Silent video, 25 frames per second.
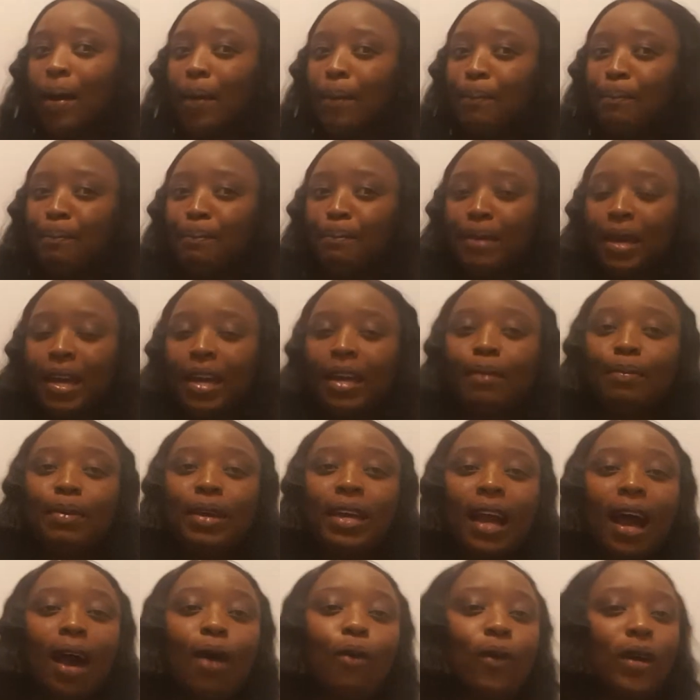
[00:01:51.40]

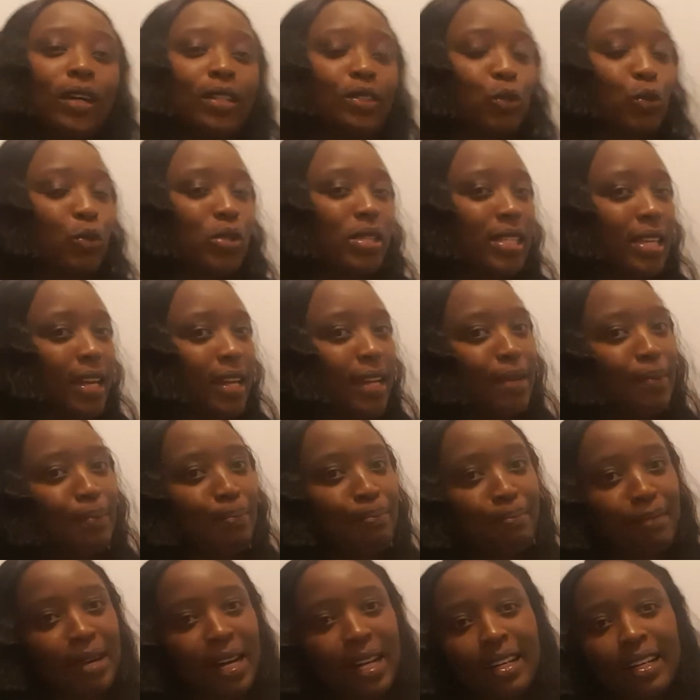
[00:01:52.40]
maybe I want to send
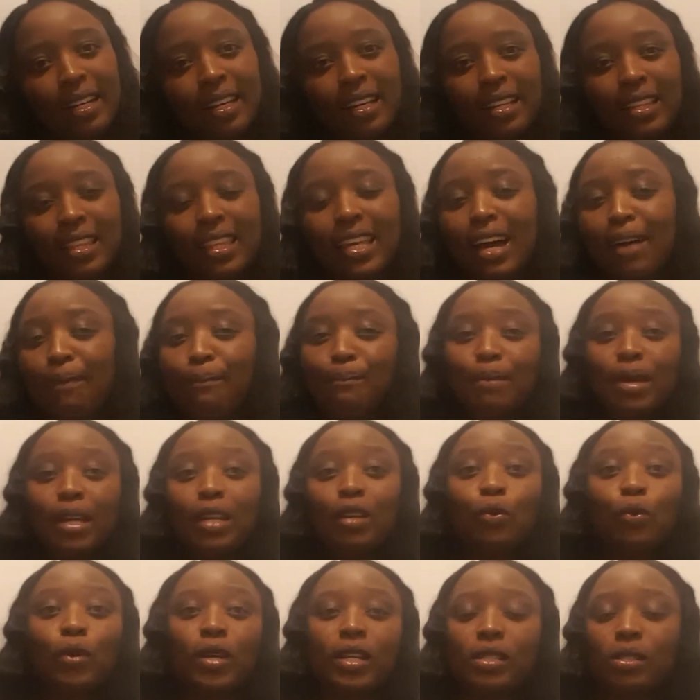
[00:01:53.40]
money. There are many
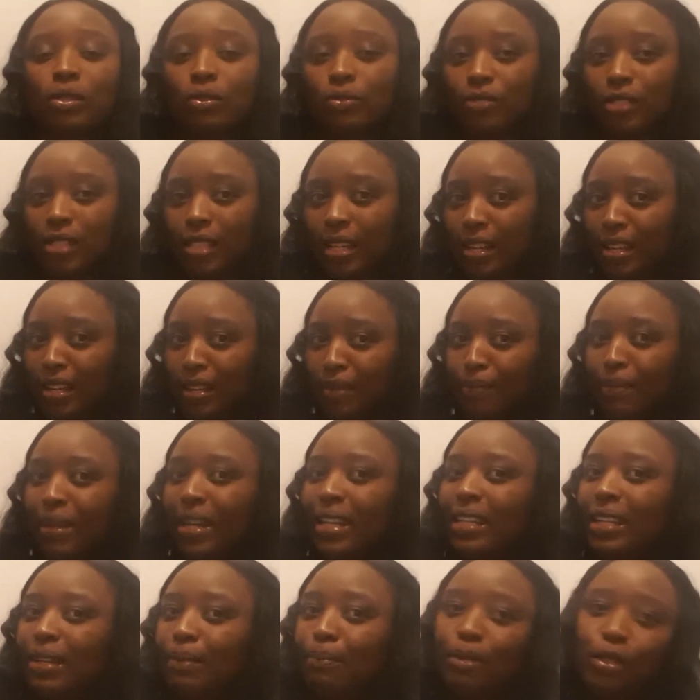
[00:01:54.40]
ways of sending
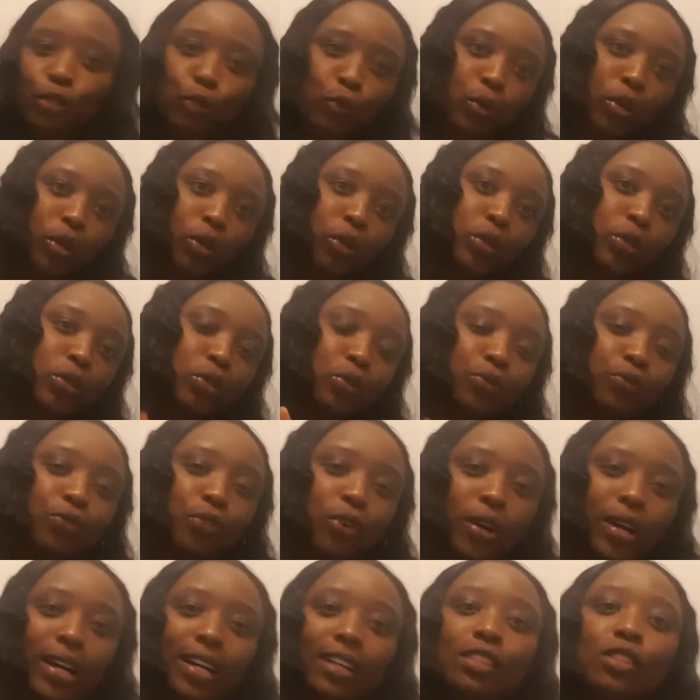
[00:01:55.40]
money, but we are going to
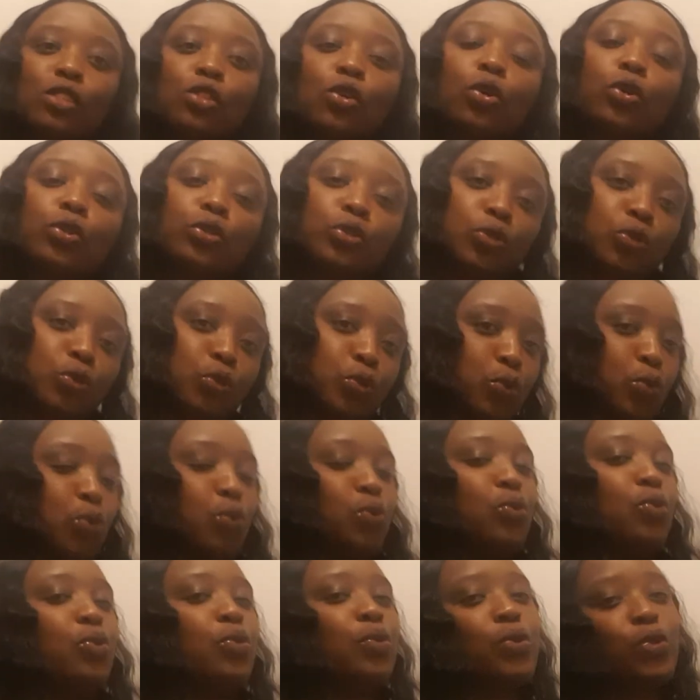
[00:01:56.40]
focus on
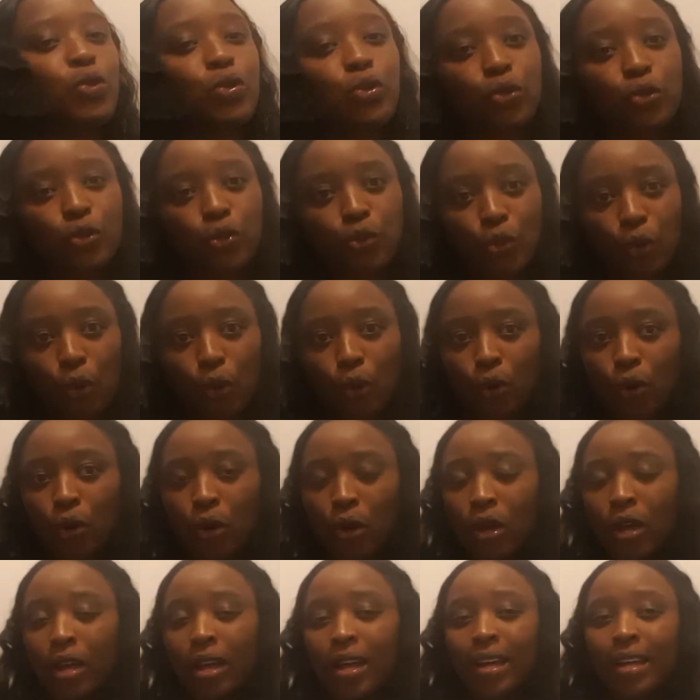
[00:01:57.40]
two. So,
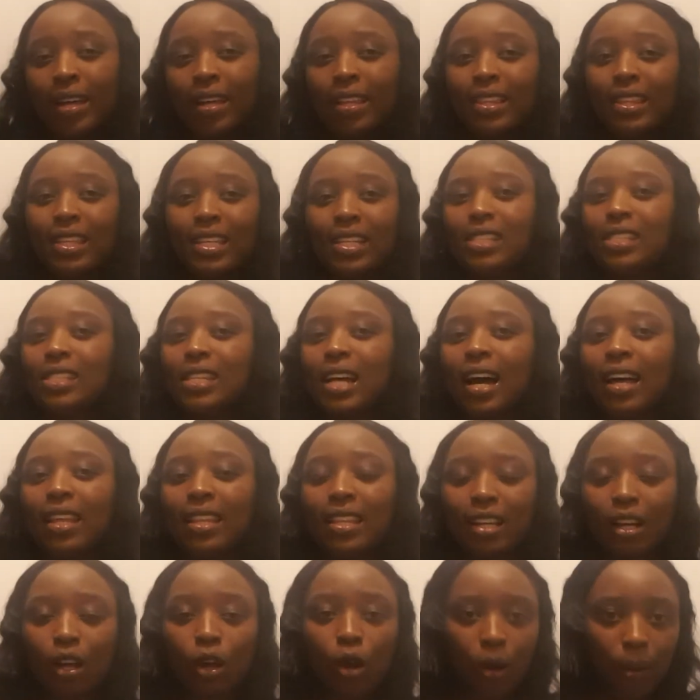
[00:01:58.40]
these are
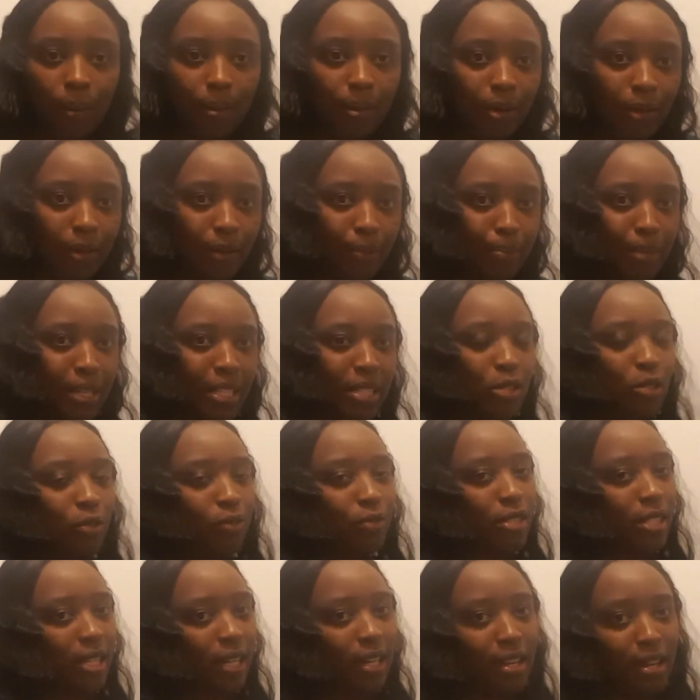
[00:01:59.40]
the common means of
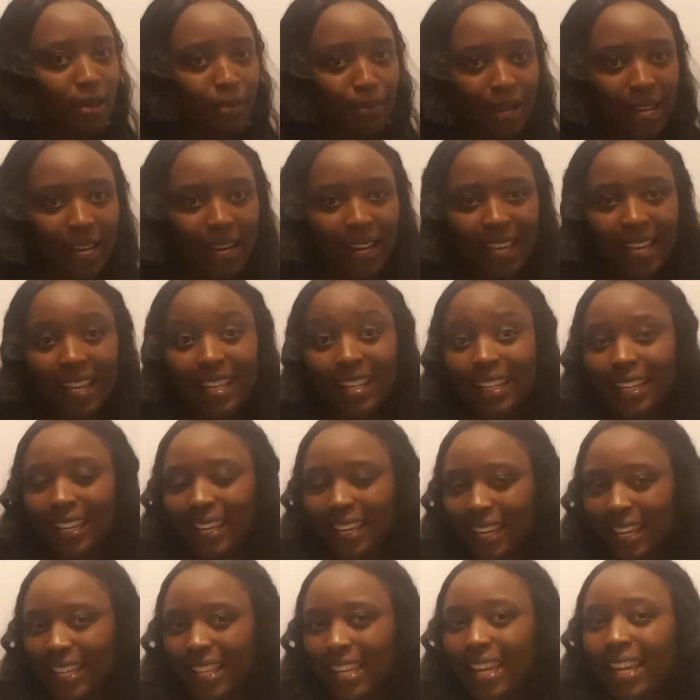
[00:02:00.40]
sending money in
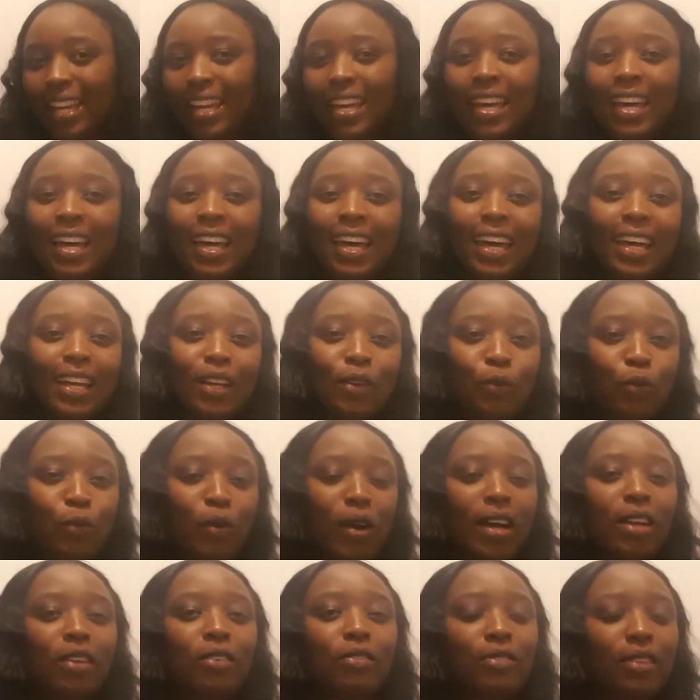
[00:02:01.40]
Kenya, and
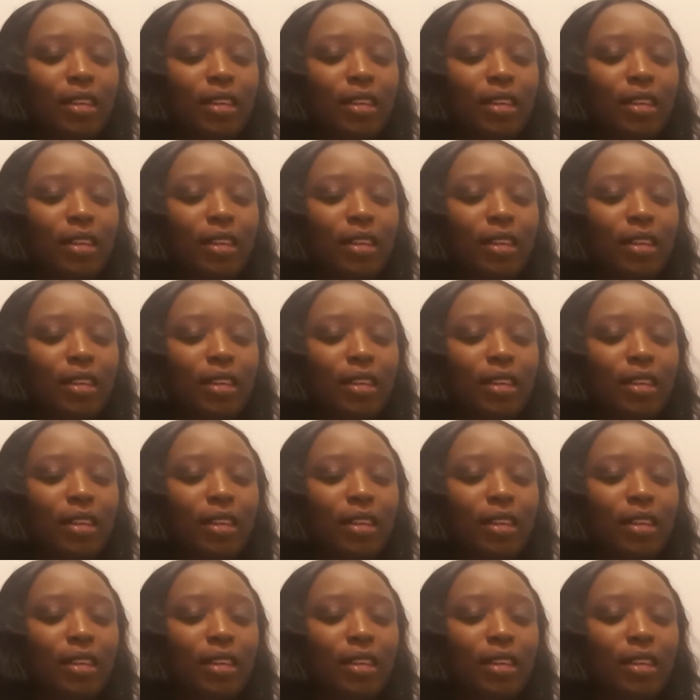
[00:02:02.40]
one of